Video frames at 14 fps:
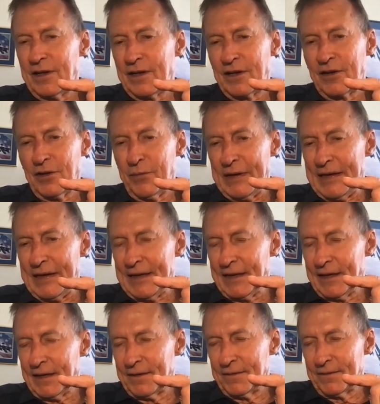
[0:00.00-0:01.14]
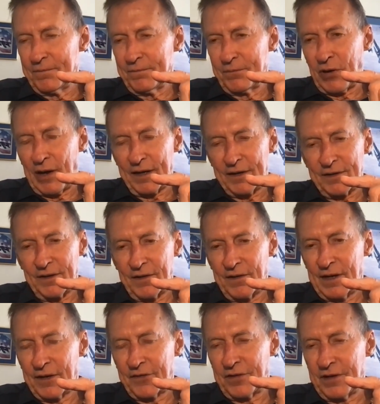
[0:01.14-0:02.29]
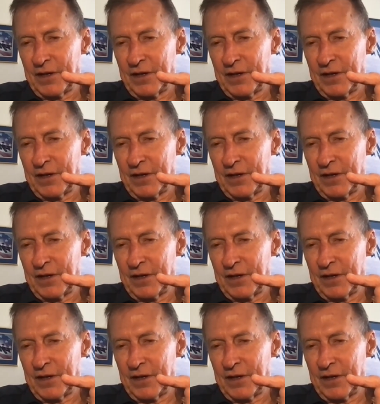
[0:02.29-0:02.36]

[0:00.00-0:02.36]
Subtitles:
It could be a product introduction,